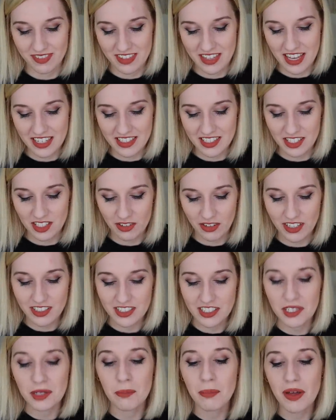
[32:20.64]
that's
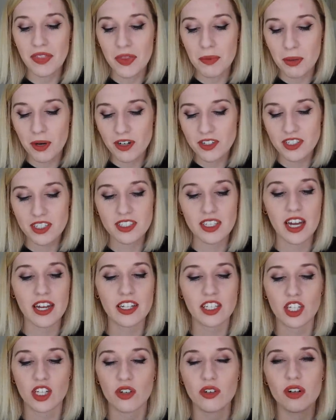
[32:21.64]
interesting. But the purse is kind
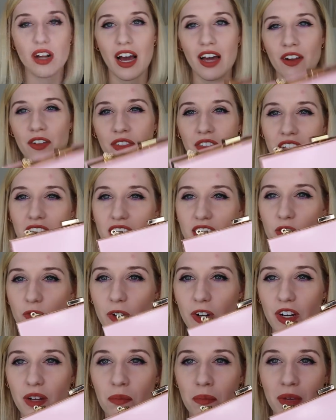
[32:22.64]
of cute. I don't think it's
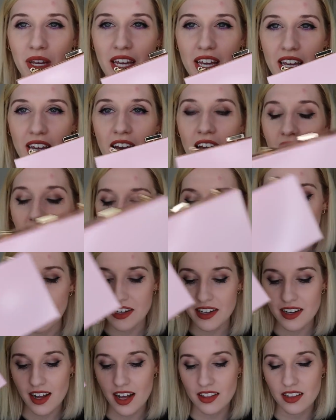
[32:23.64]
very me. I
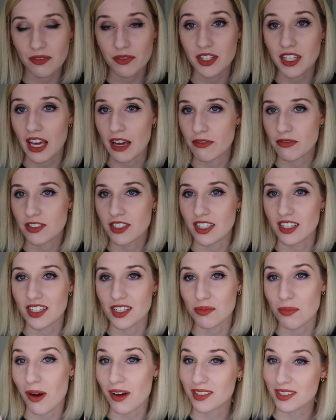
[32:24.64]
did not love the gifts in
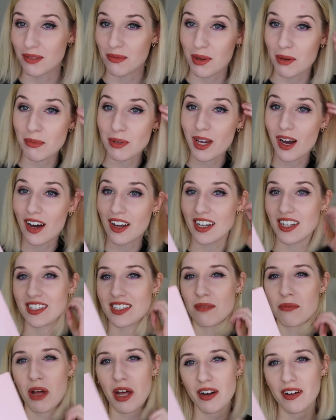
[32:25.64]
this box, I'm gonna be honest.
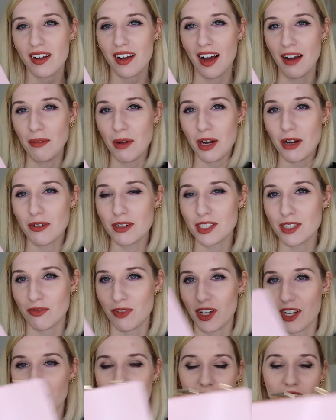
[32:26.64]
I'm not I'm not always a
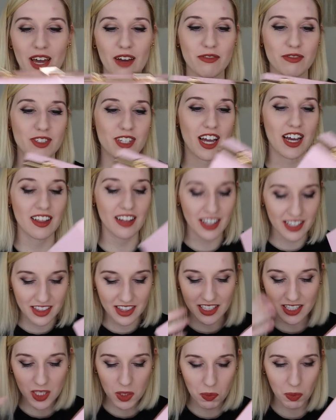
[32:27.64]
fan of the gifts. I like
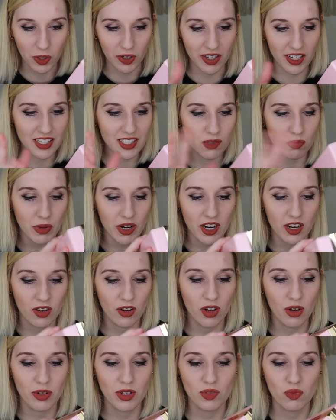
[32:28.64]
the experience, but I
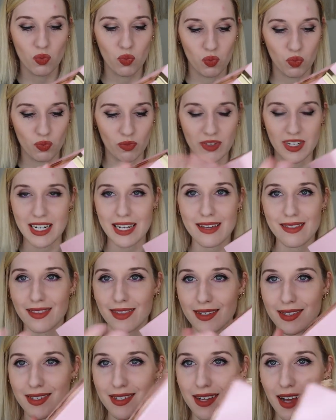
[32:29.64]
don't always need
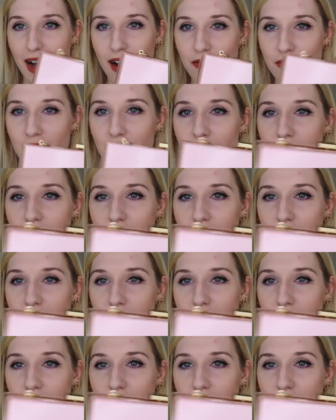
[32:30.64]
the stuff.